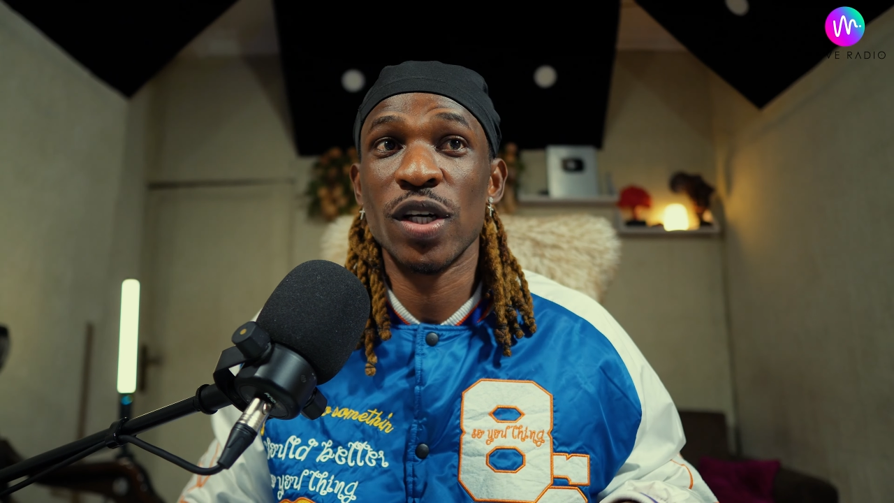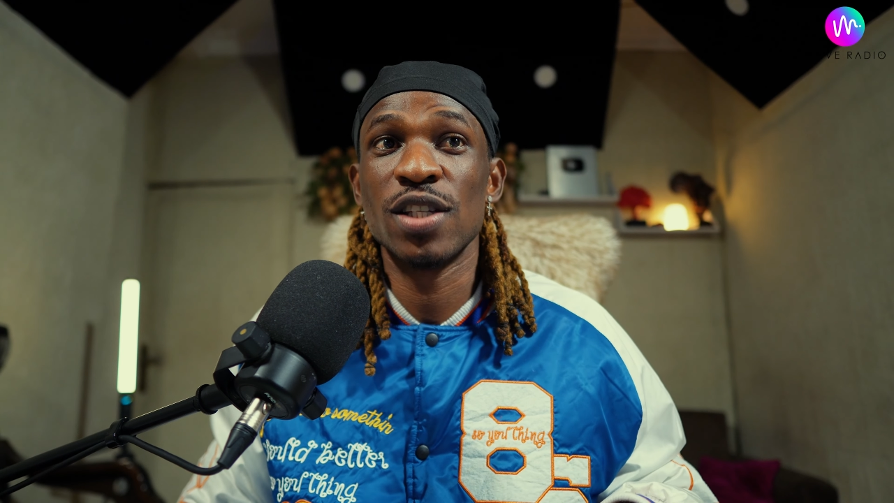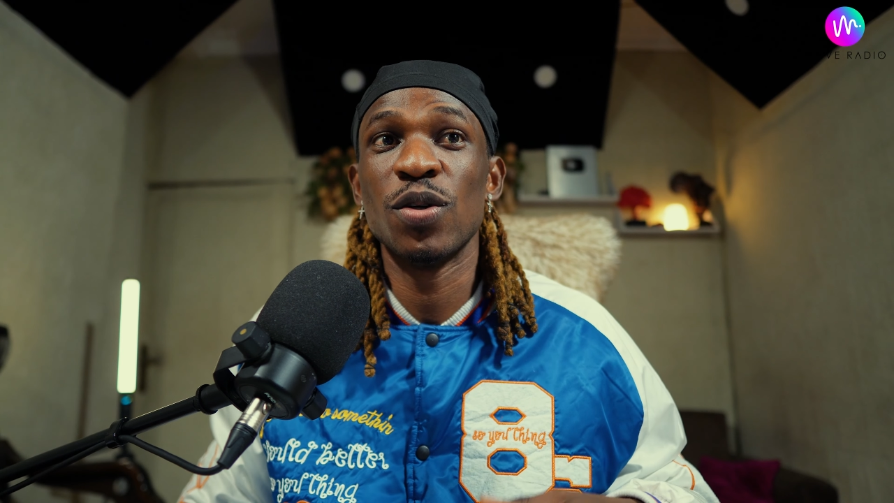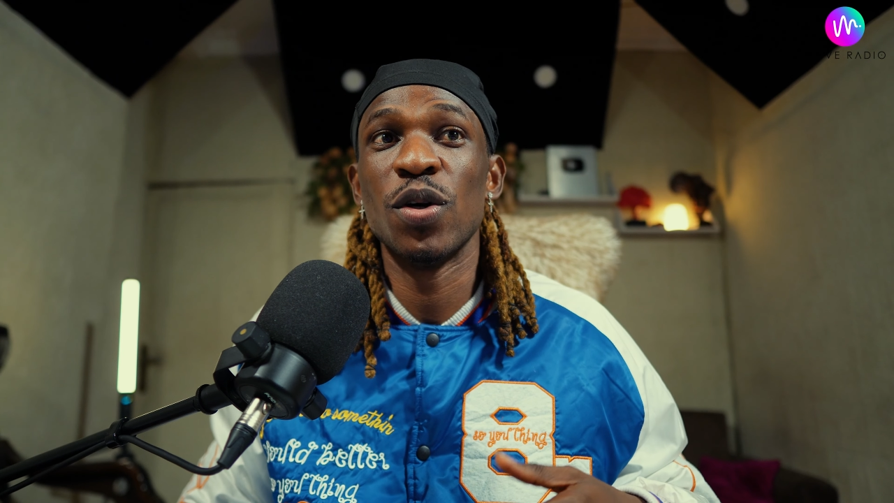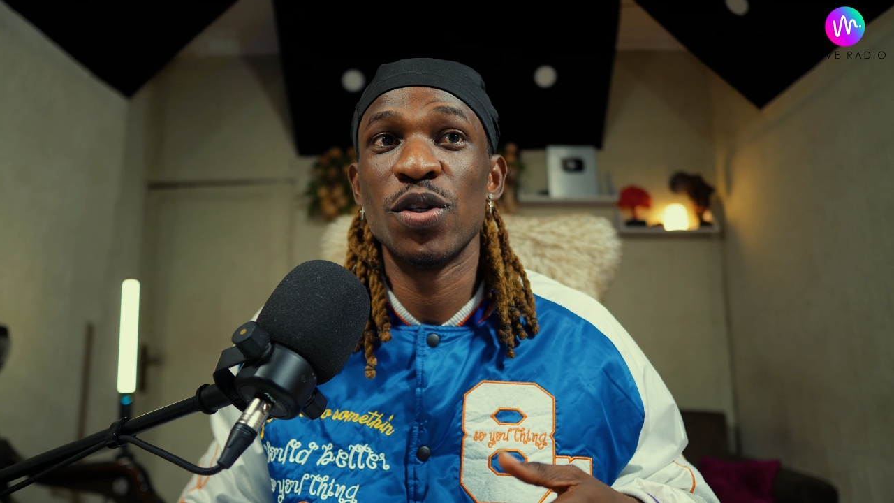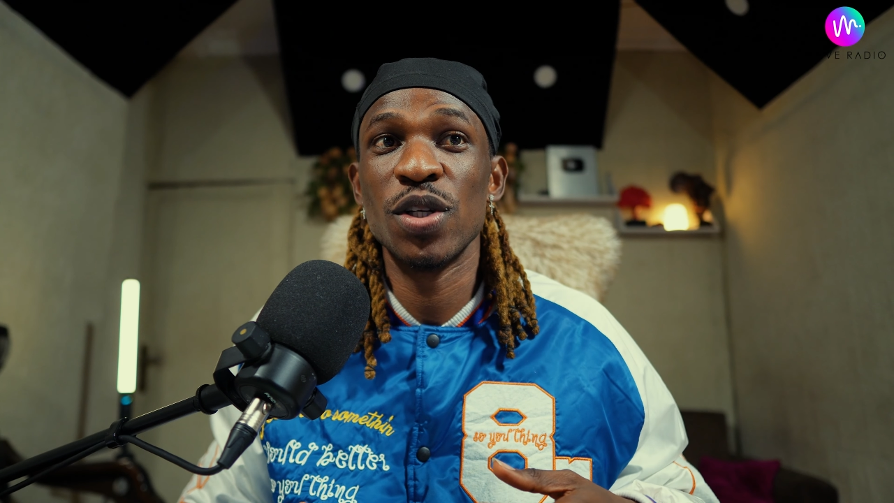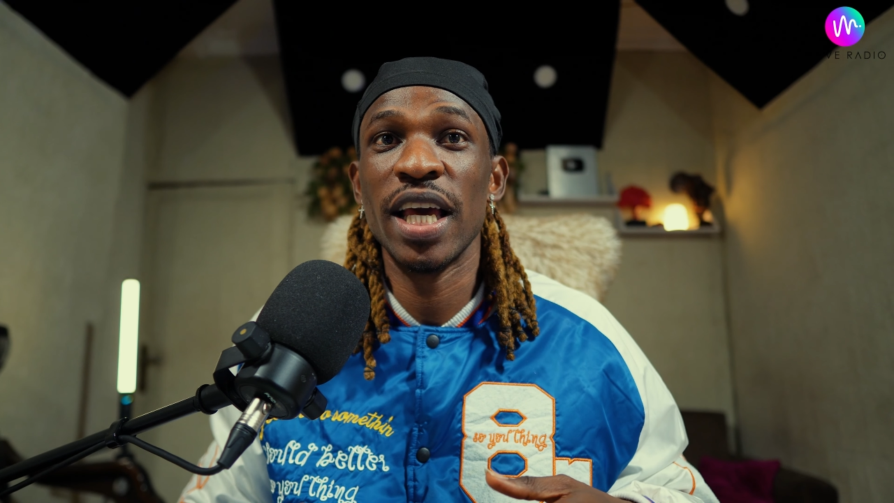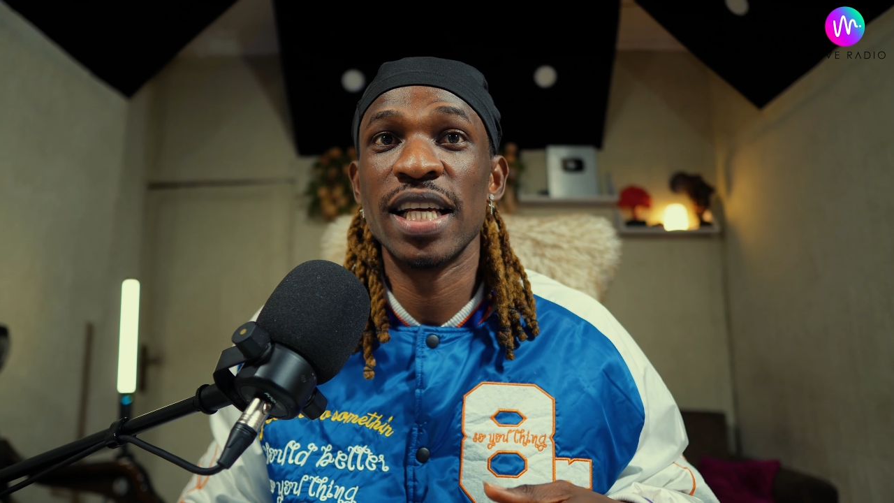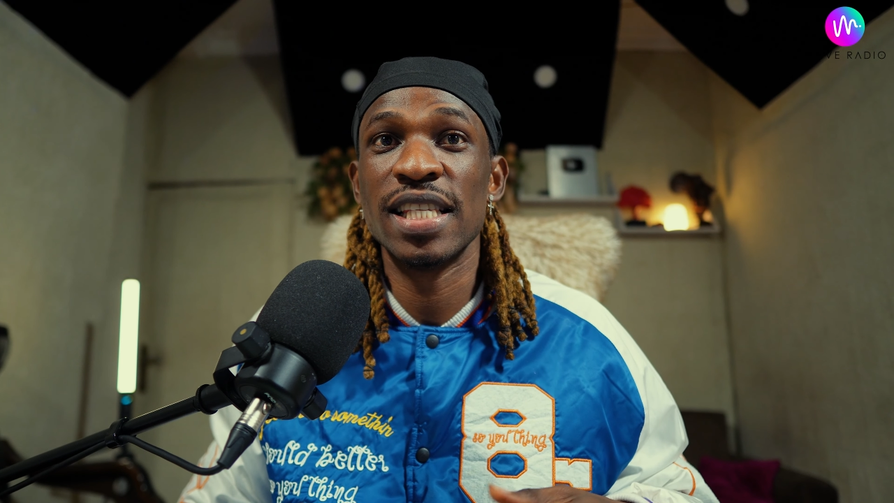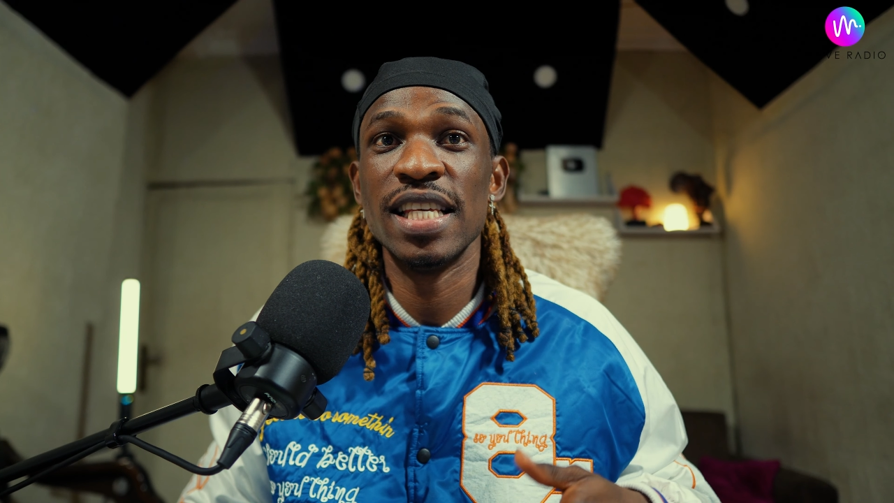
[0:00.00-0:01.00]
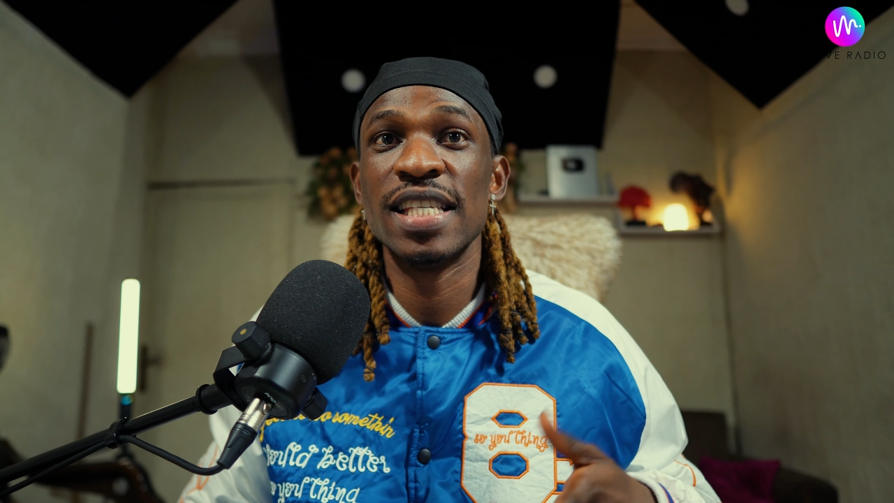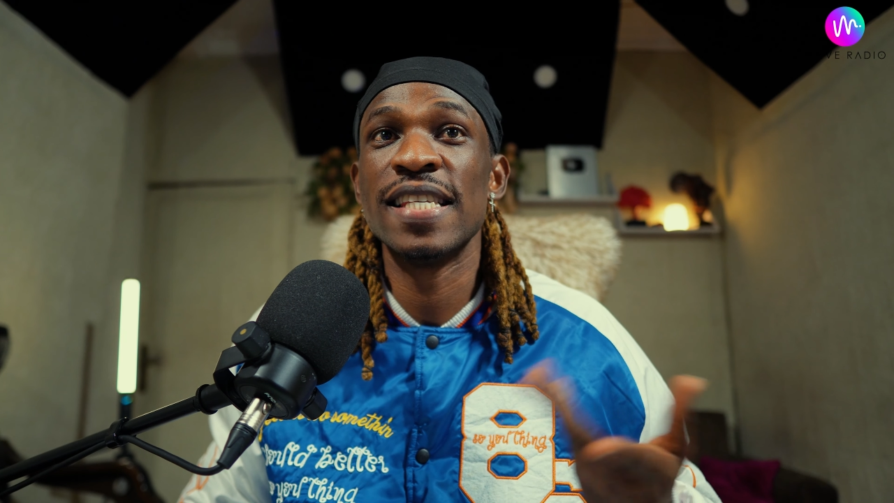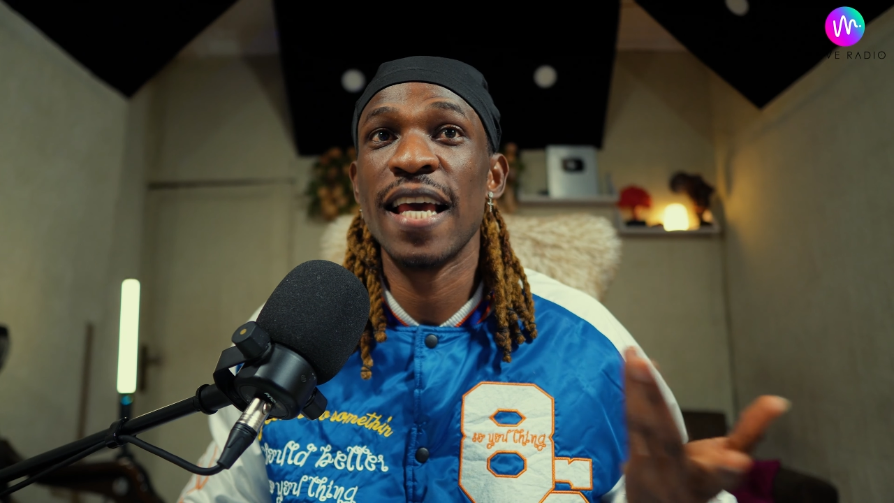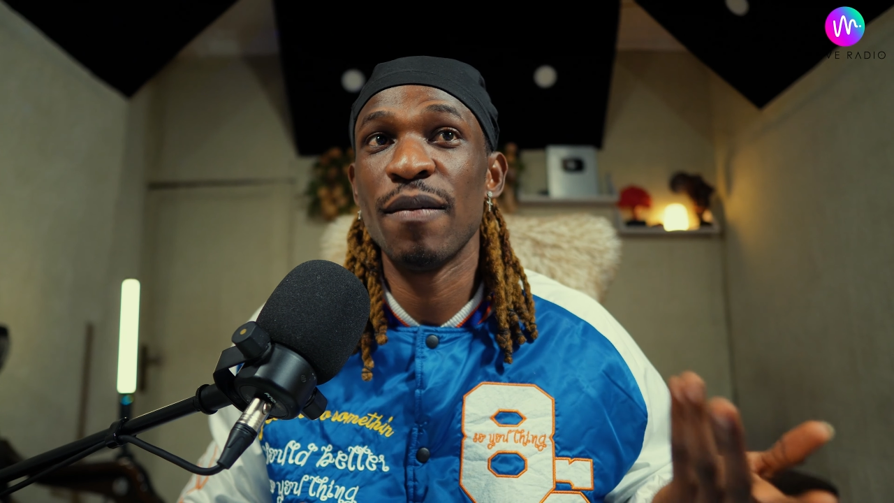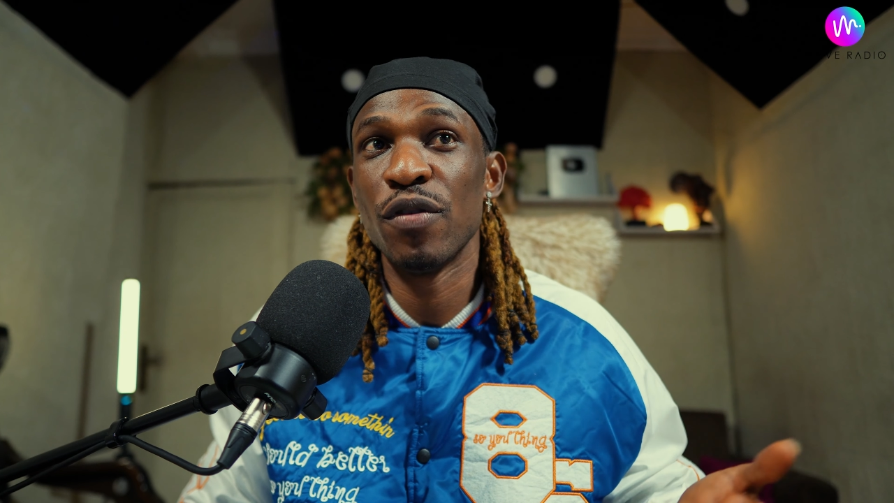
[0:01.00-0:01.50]
We're still going to get the
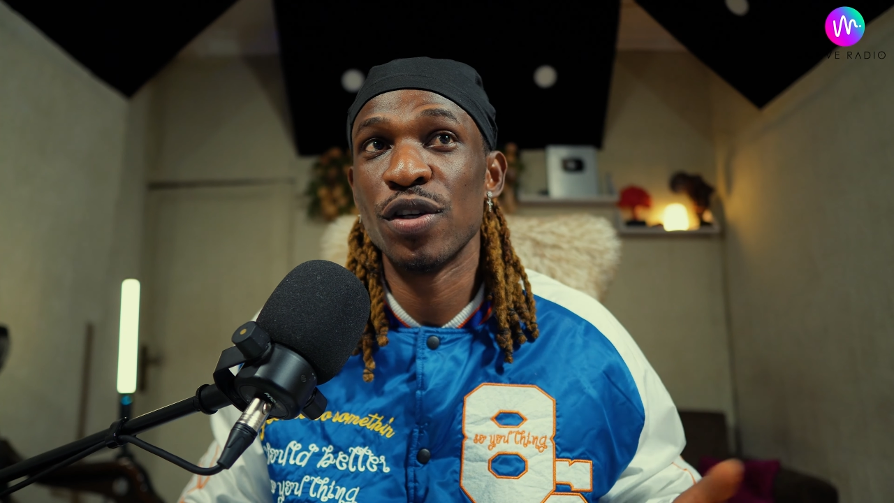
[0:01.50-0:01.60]
same